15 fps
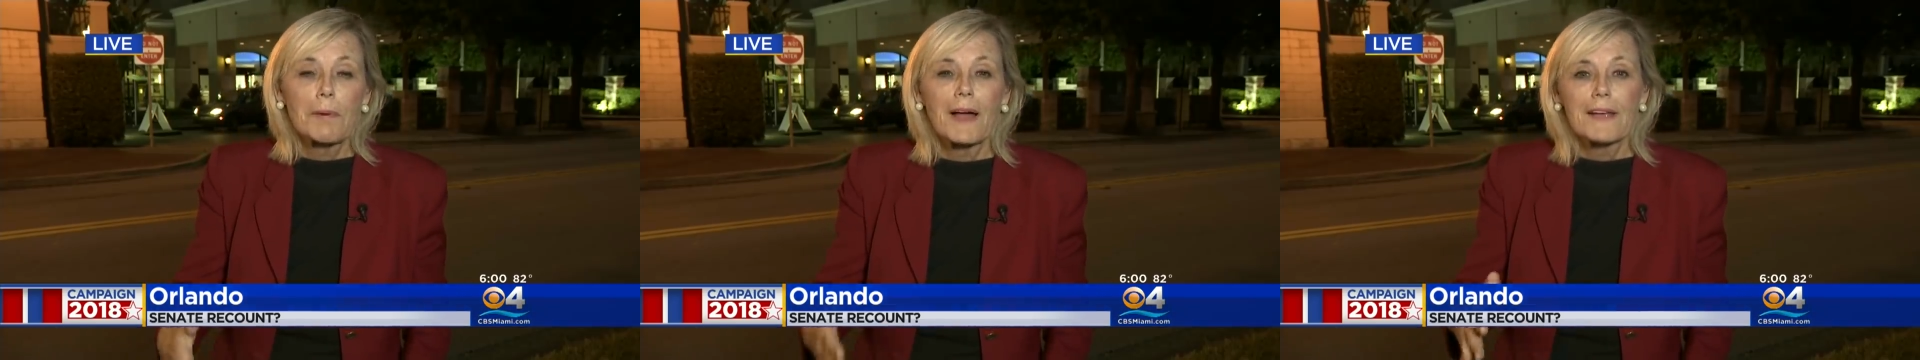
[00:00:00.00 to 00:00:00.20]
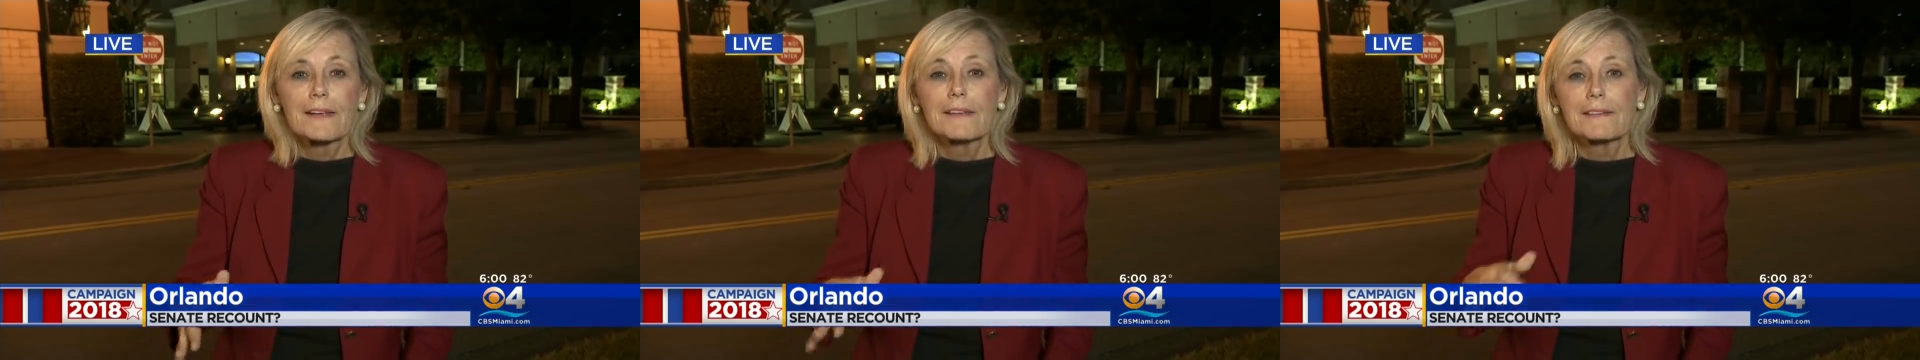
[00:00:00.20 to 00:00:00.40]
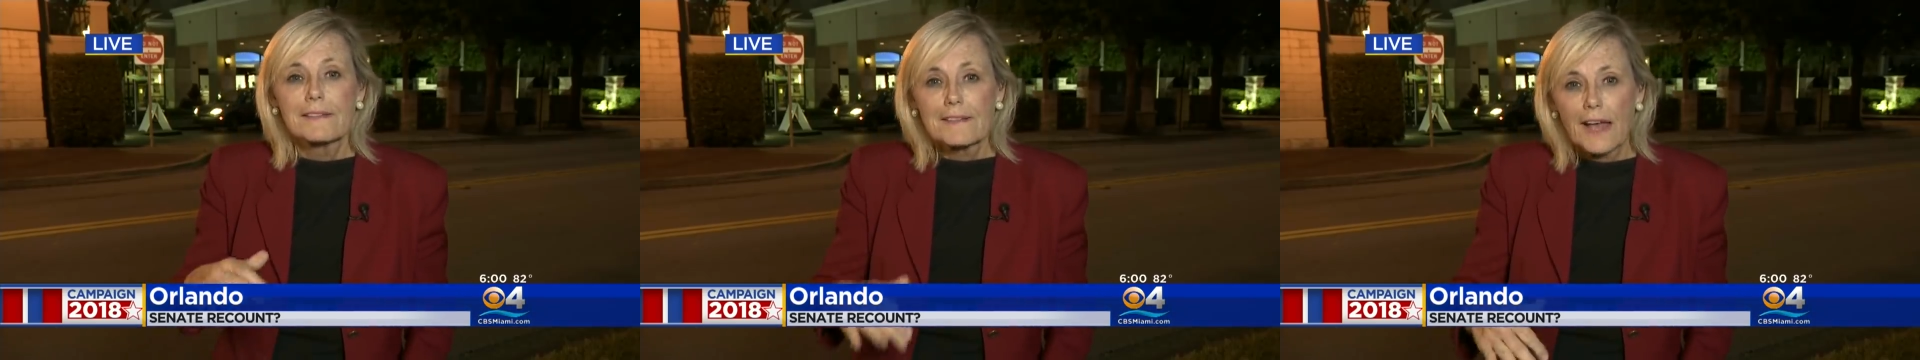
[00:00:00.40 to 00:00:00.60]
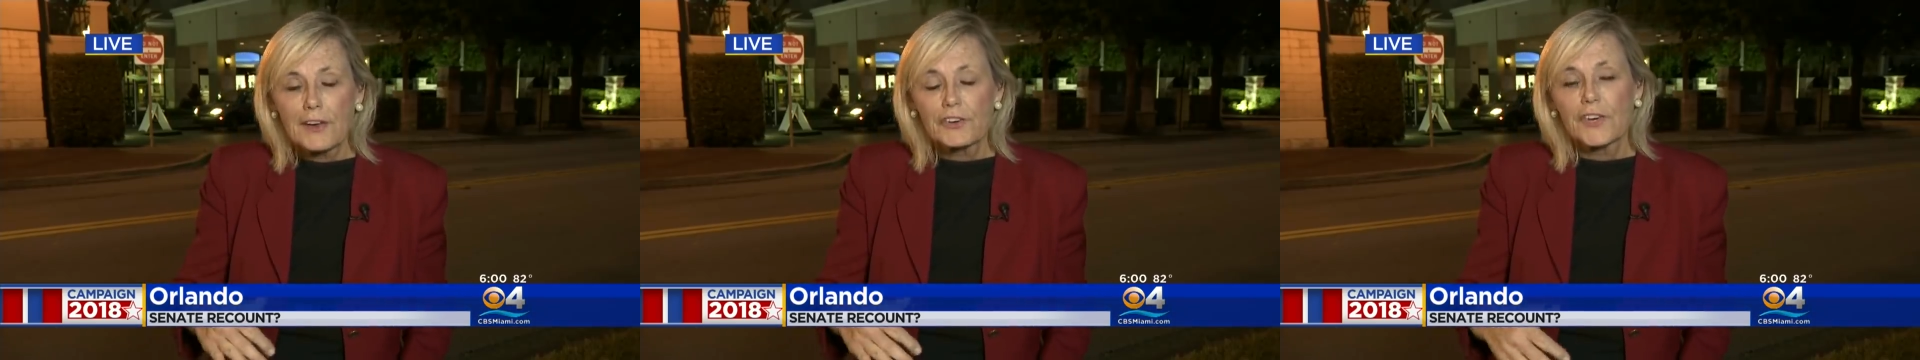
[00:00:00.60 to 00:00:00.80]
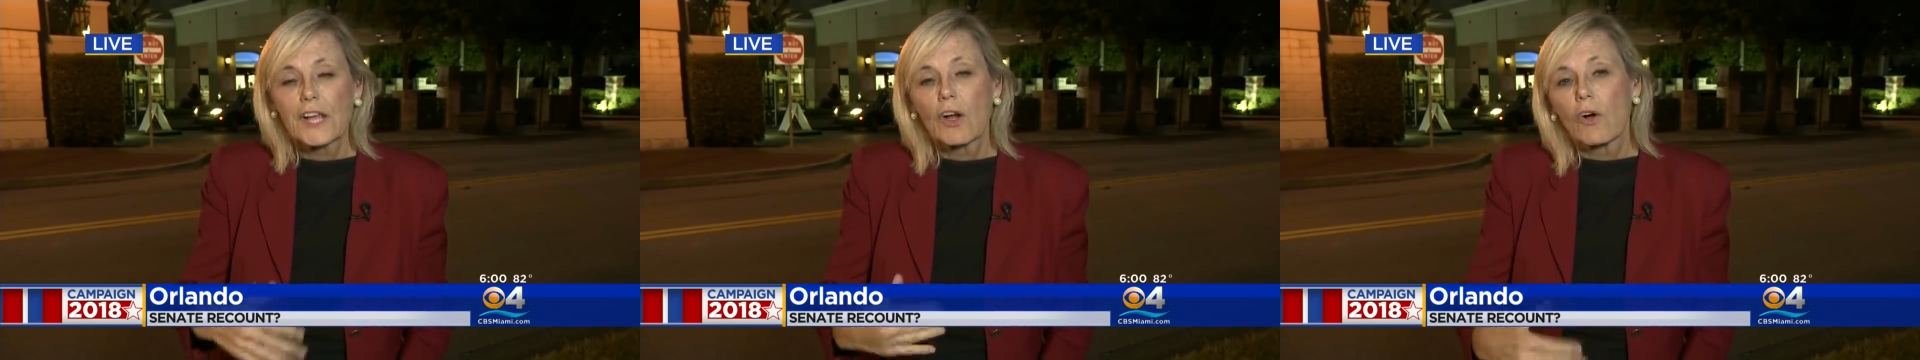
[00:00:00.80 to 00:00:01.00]
By
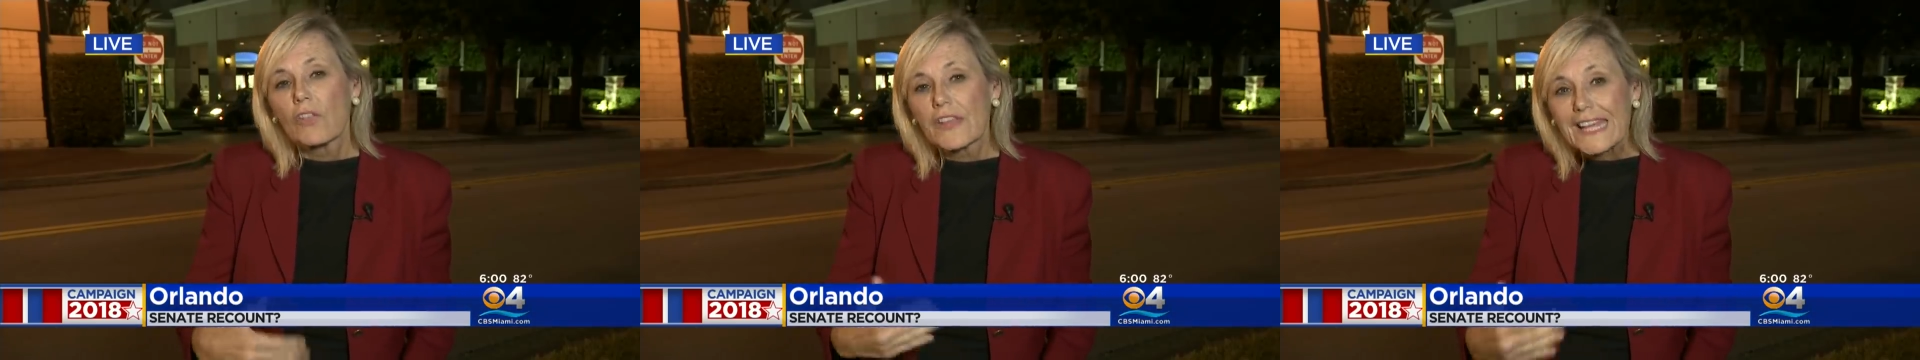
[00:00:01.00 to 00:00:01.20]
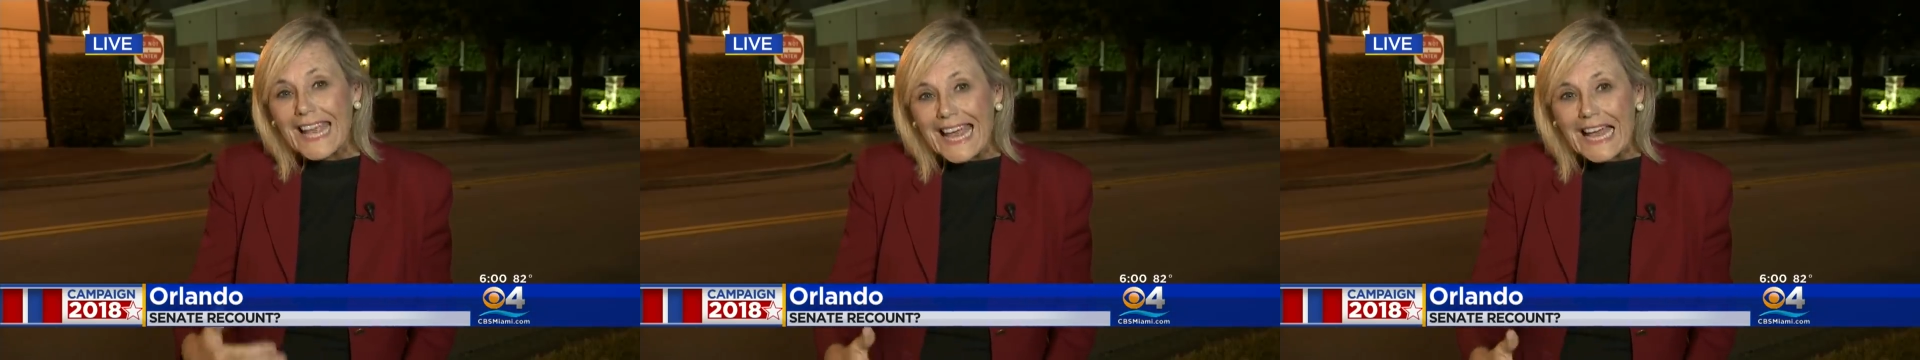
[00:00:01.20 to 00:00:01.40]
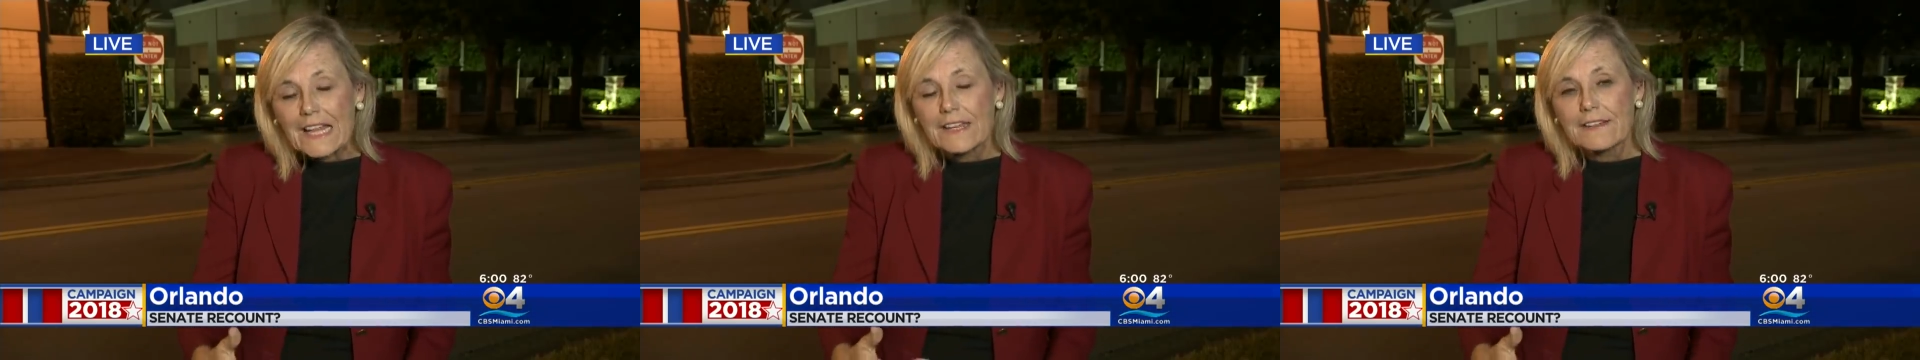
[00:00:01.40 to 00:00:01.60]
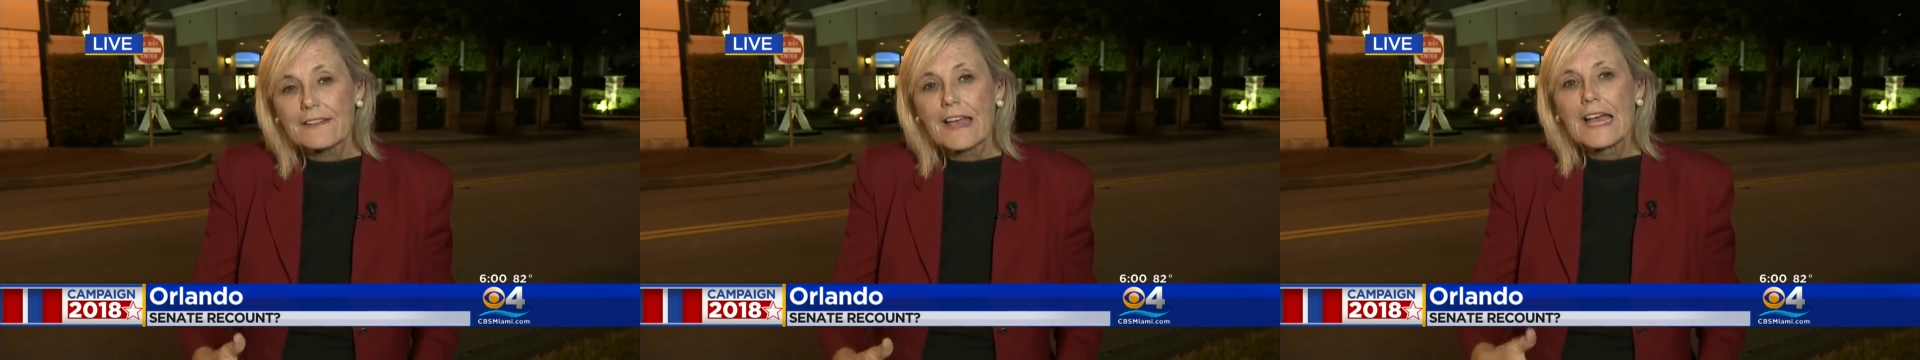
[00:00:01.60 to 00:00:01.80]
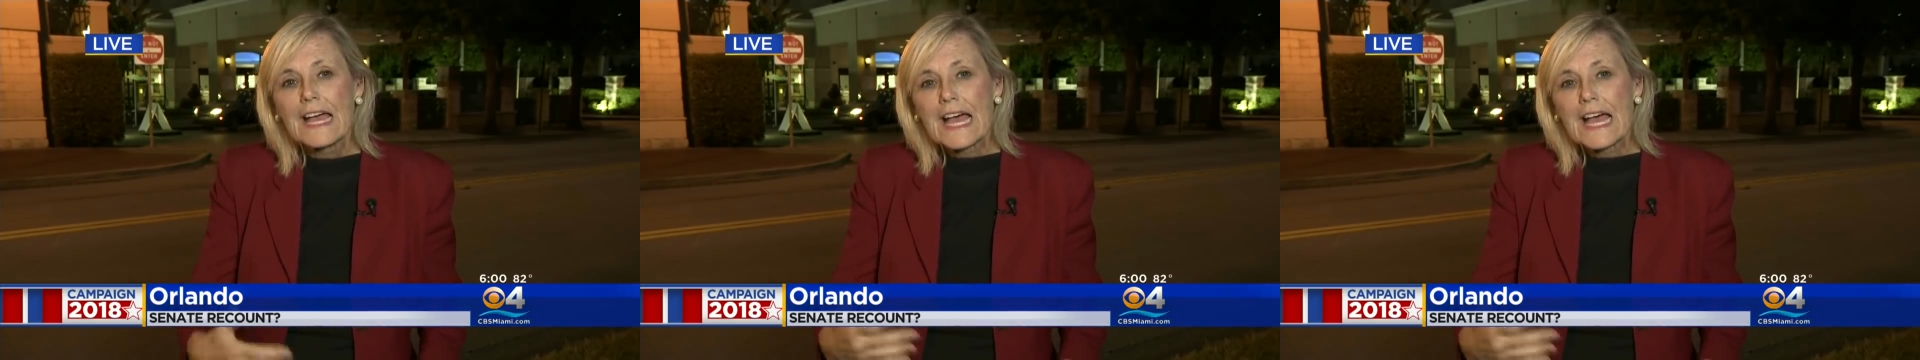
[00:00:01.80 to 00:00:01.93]
Saturday, all the counties